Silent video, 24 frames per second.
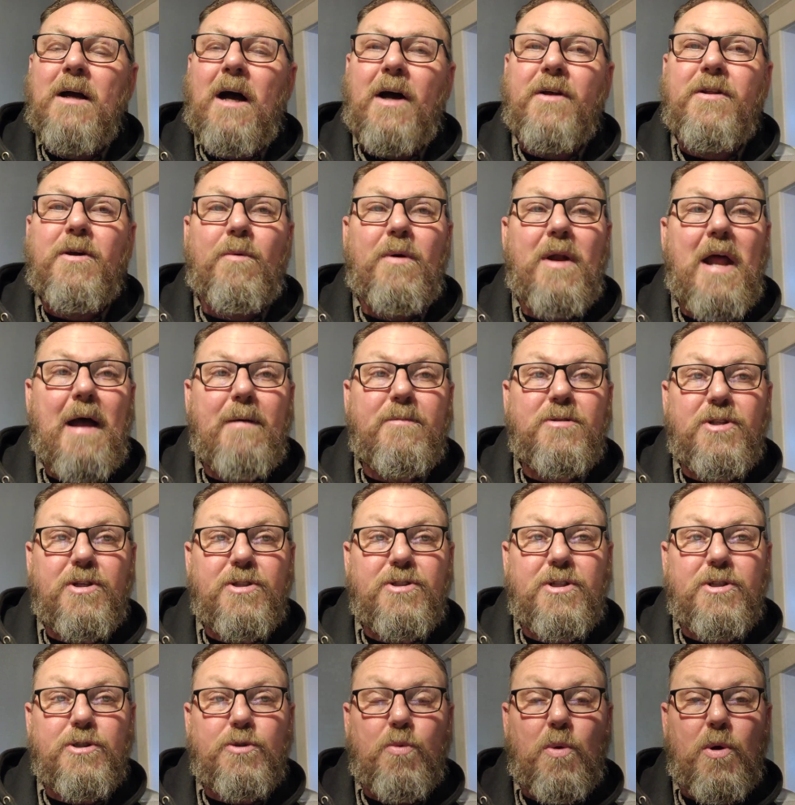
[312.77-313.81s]
I think what happens
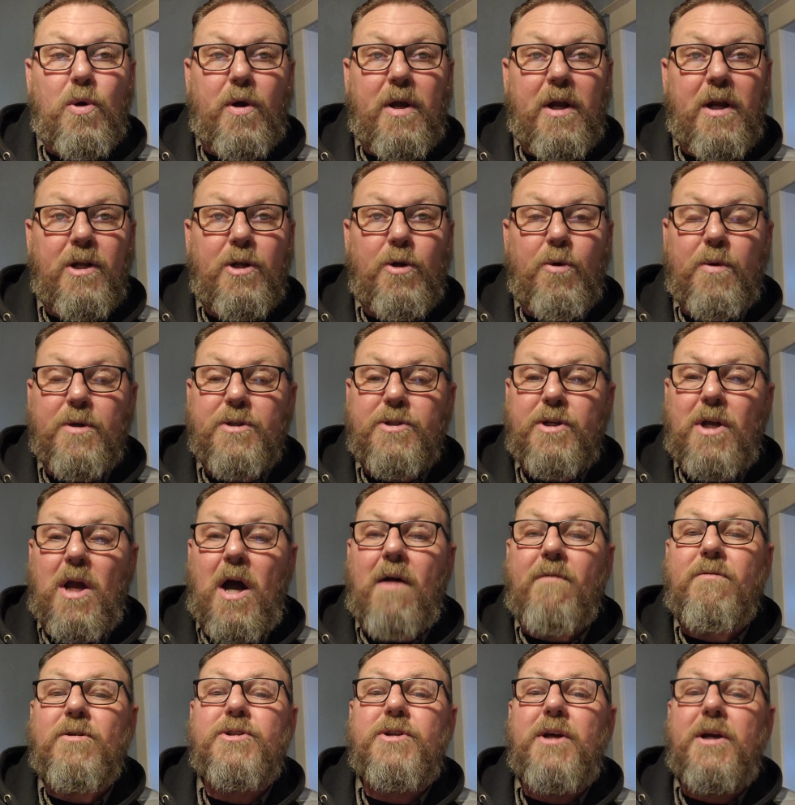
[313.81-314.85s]
is, is we'll get into a
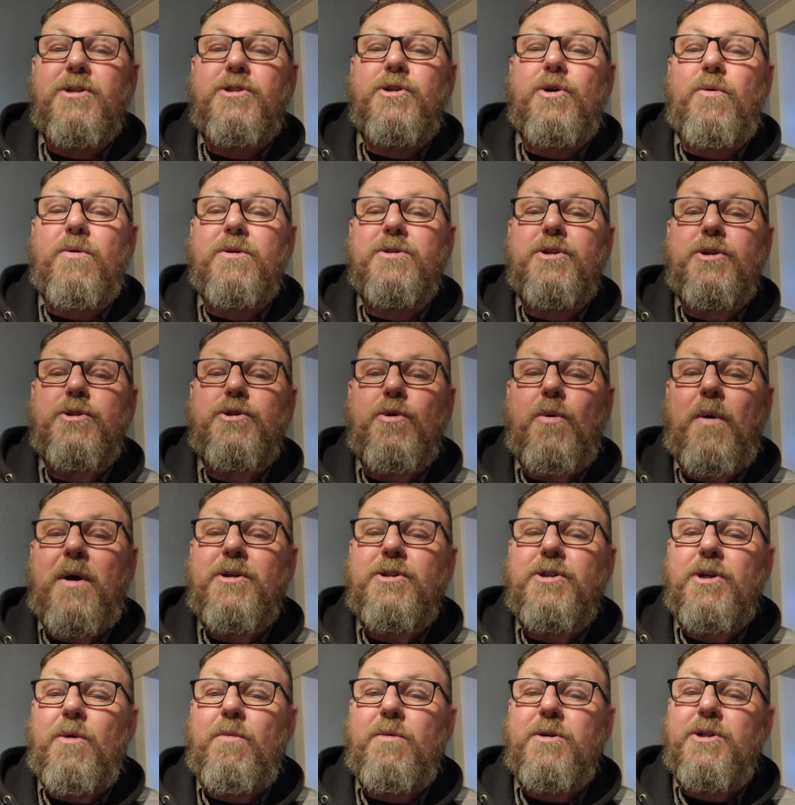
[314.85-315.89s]
conversation or a
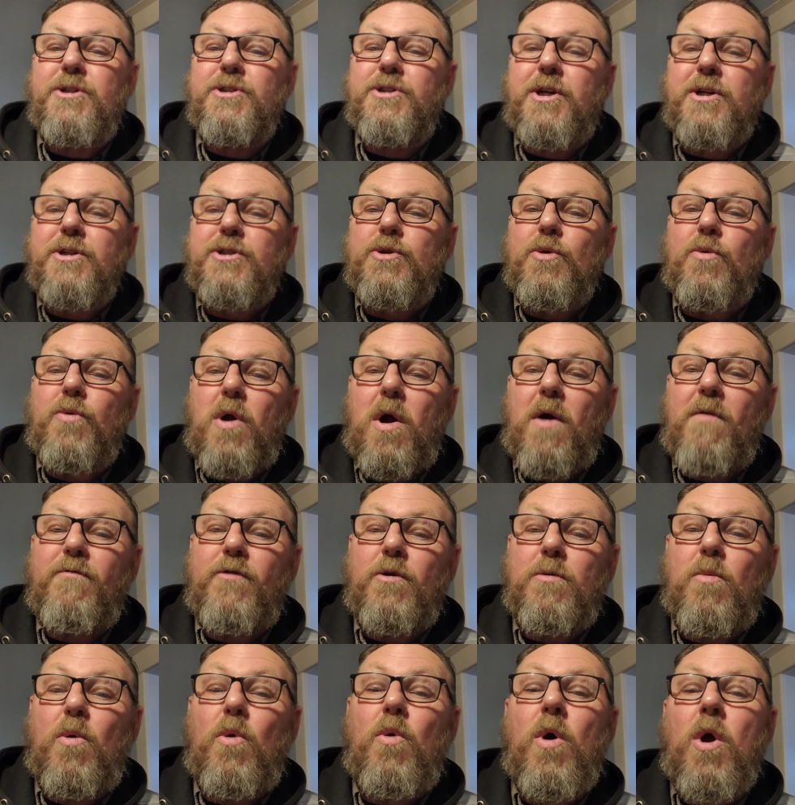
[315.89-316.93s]
situation, and we just get so
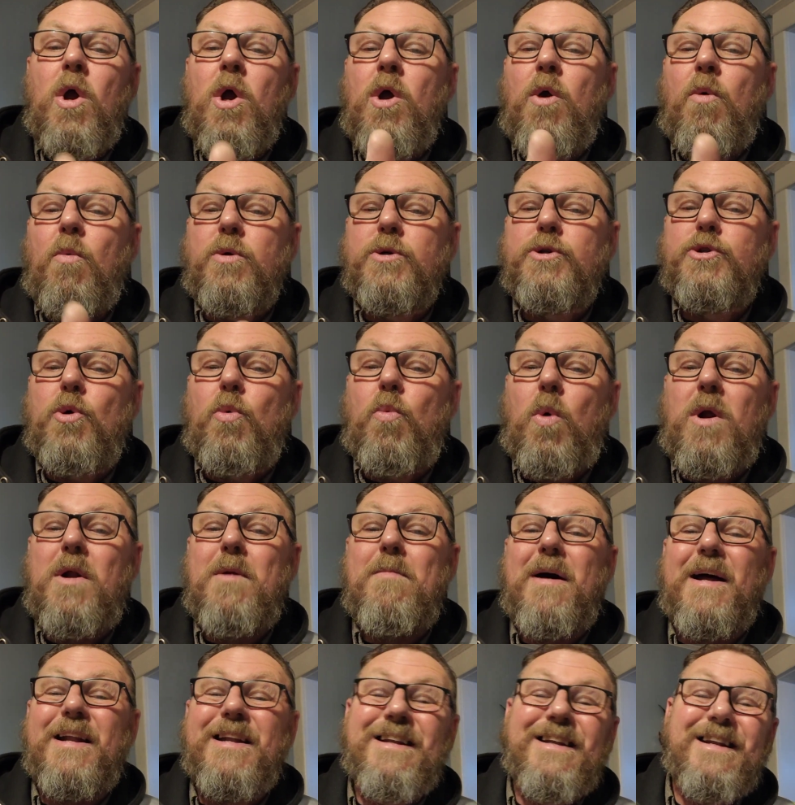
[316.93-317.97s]
comfortable, we're so
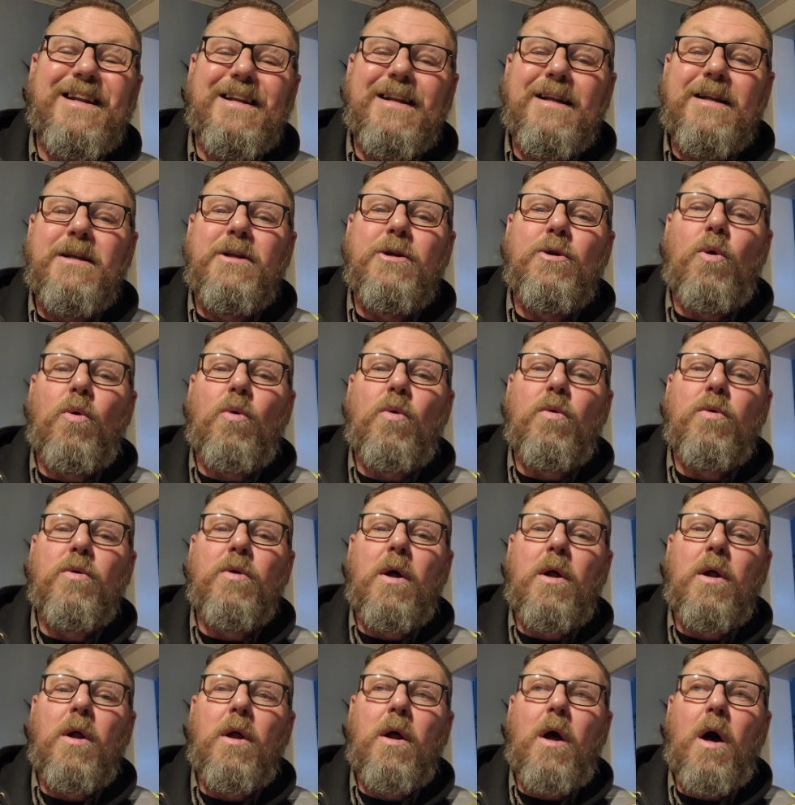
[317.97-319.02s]
worried about you know
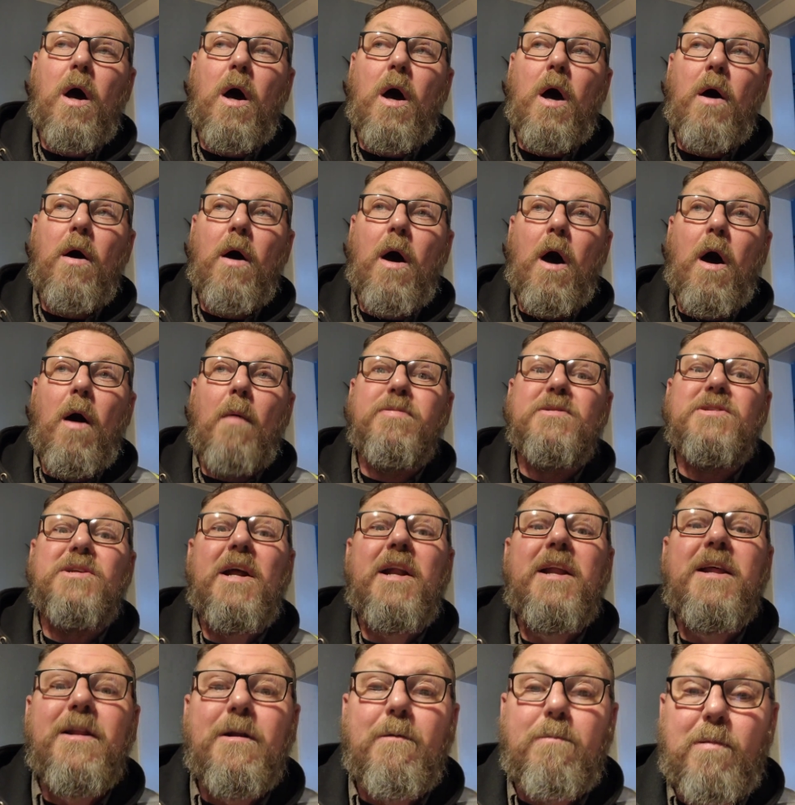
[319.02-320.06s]
uh, uh,
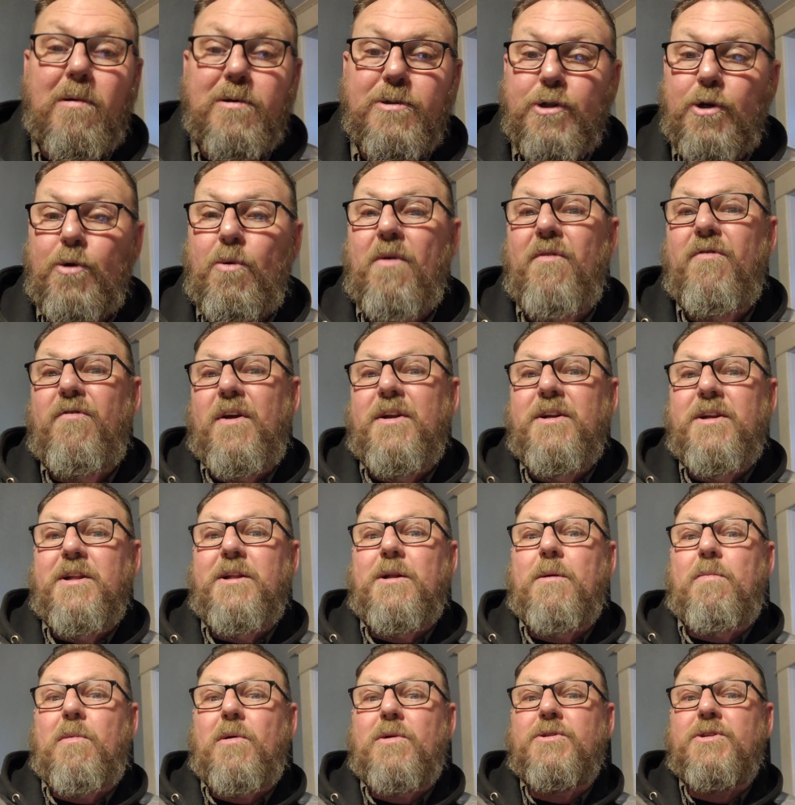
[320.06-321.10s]
upsetting the person or
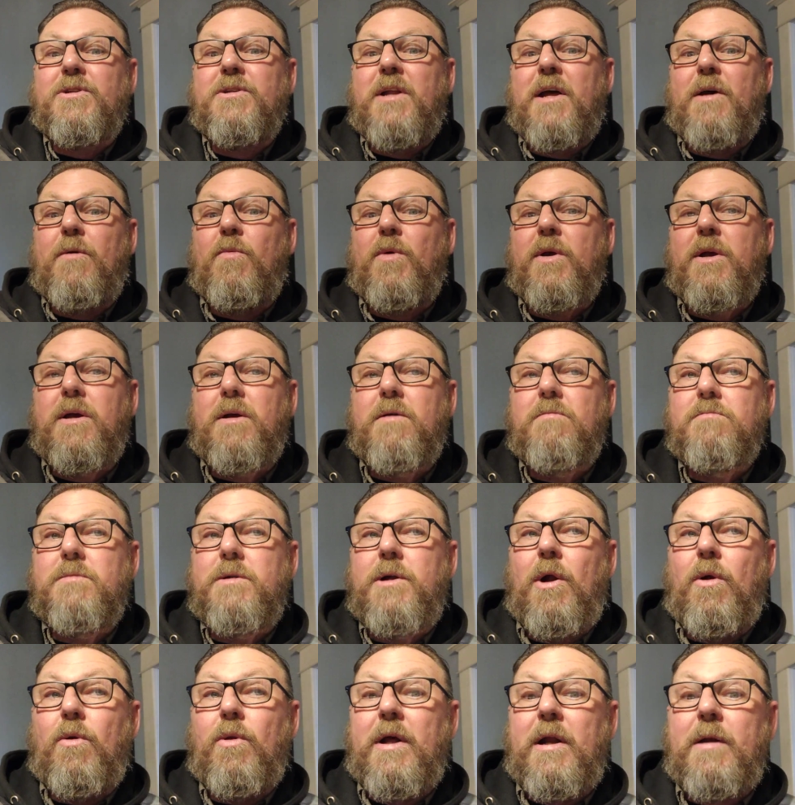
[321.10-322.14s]
offending the person that we
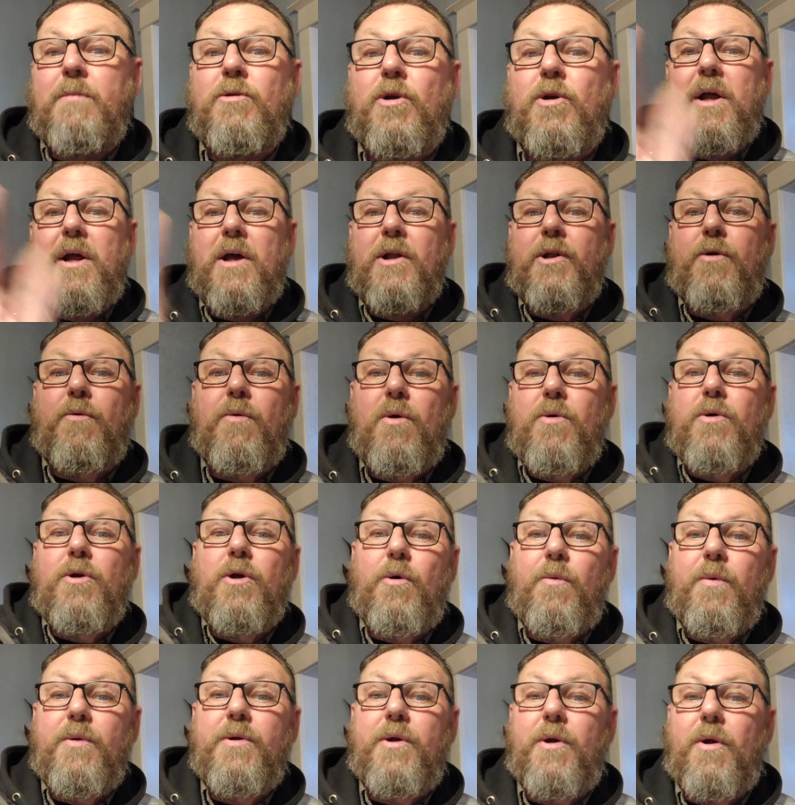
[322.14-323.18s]
you know let down the road
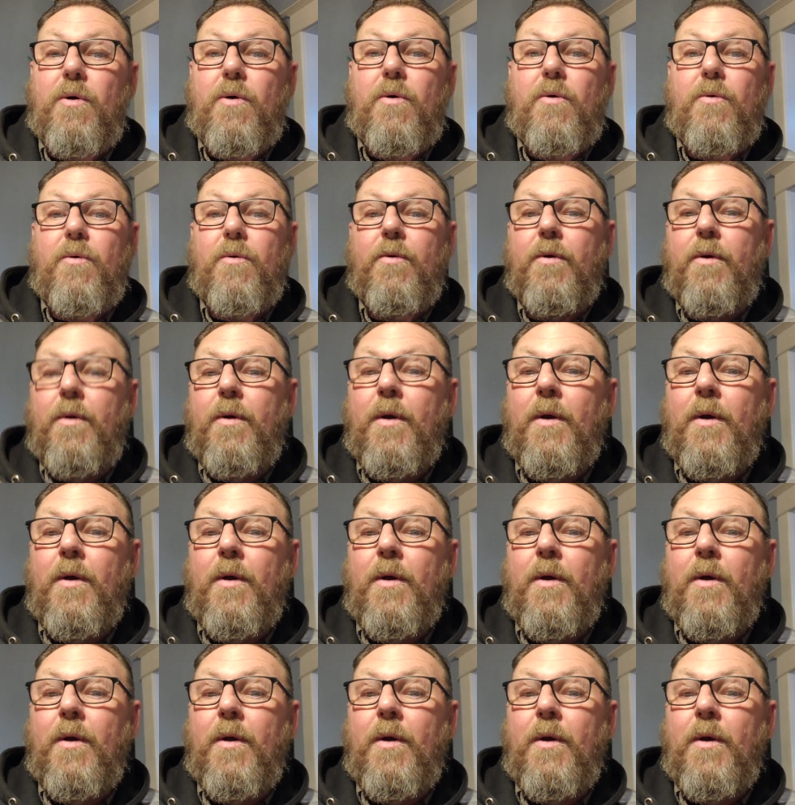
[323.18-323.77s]
and go into the hole.